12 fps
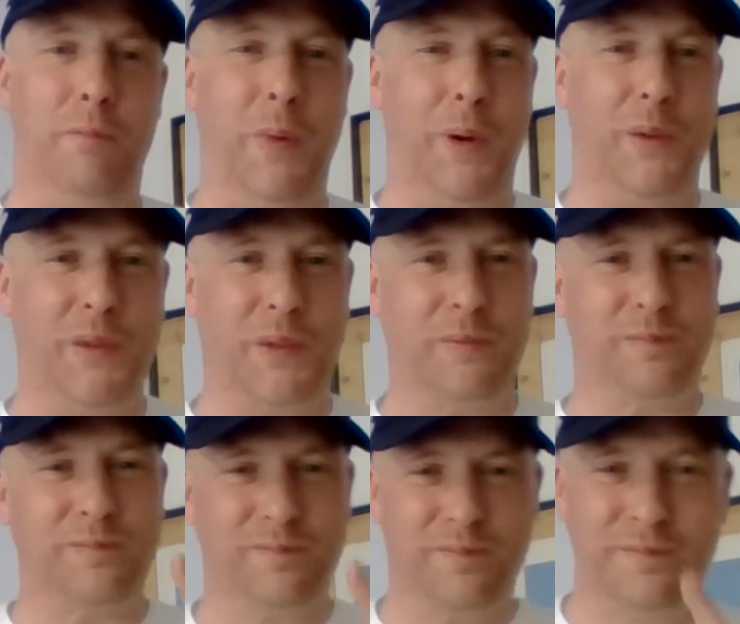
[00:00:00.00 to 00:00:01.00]
But
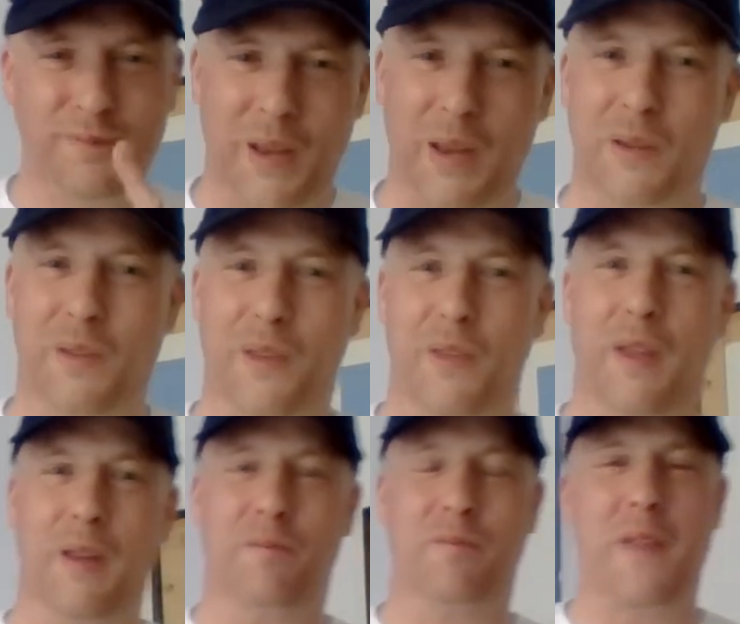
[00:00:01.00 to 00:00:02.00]
here's the thing.